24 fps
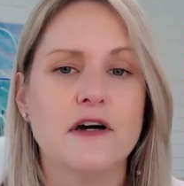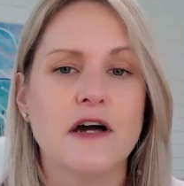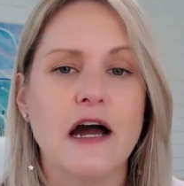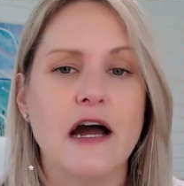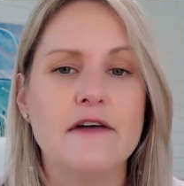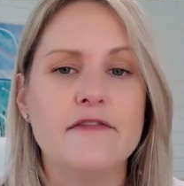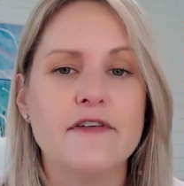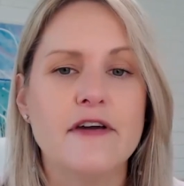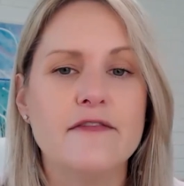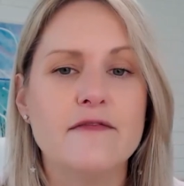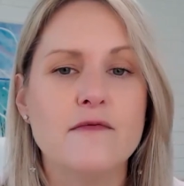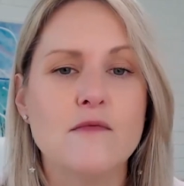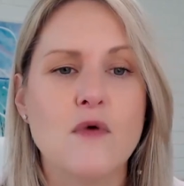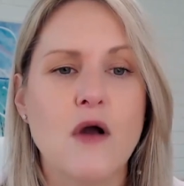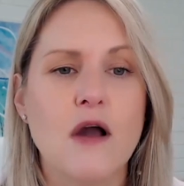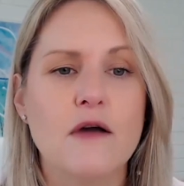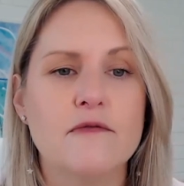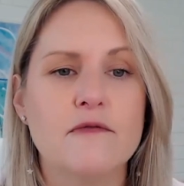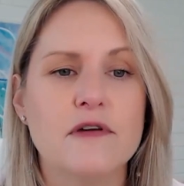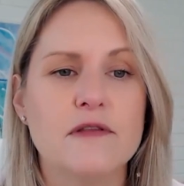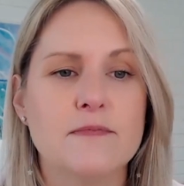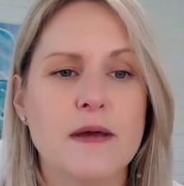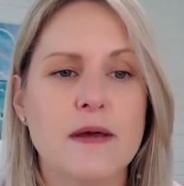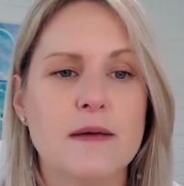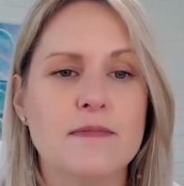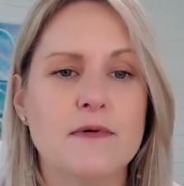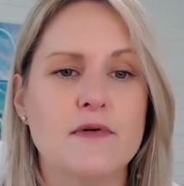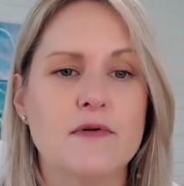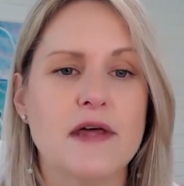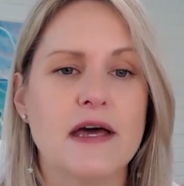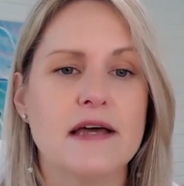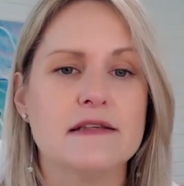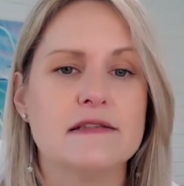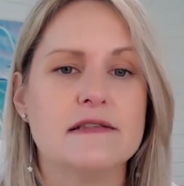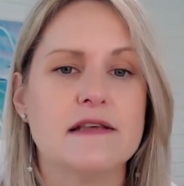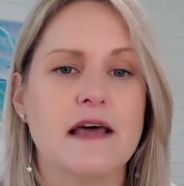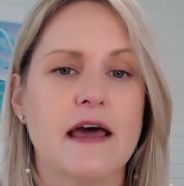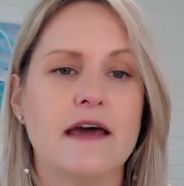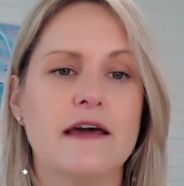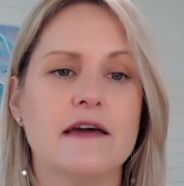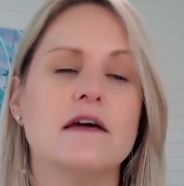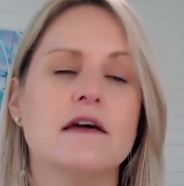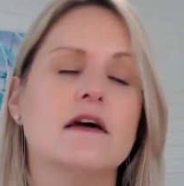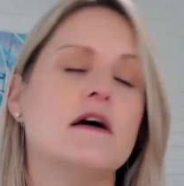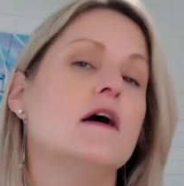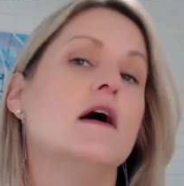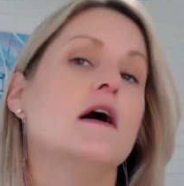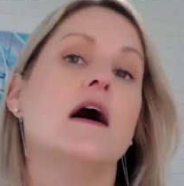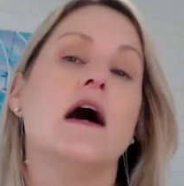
I've even worked with people that say,